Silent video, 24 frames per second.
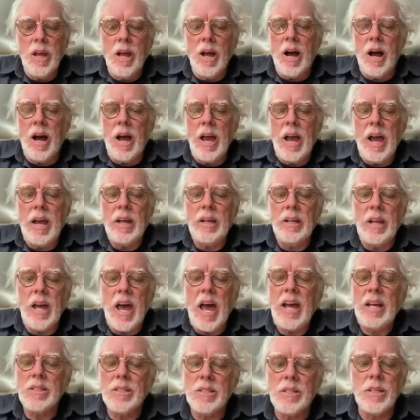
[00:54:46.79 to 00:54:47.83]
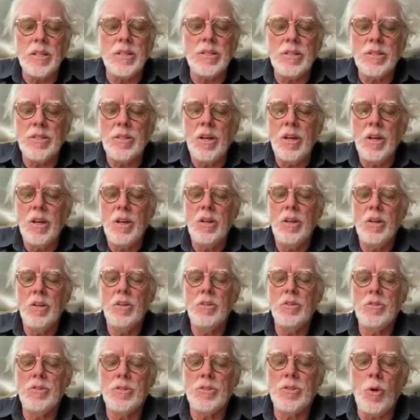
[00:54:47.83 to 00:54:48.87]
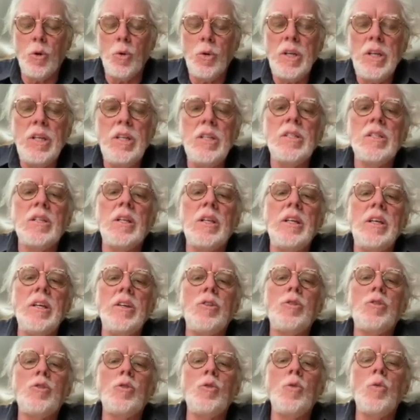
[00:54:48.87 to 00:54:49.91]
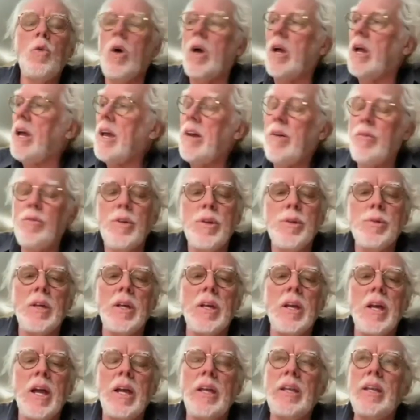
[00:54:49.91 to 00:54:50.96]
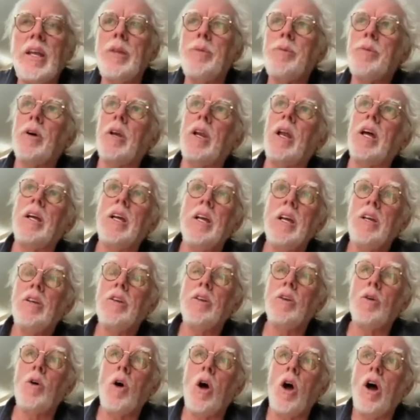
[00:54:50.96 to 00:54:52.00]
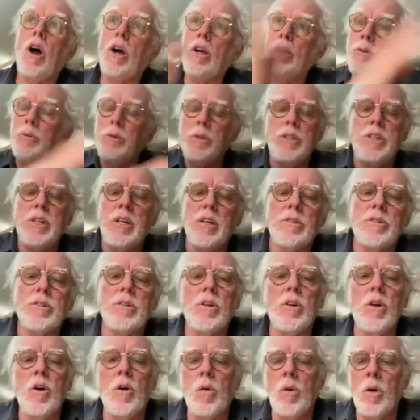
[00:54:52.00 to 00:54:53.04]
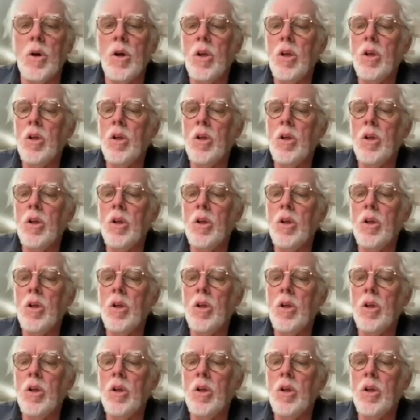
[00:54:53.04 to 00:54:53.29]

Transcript: I had access so easily to everything, and I thought, I, you know, a hundred years ago,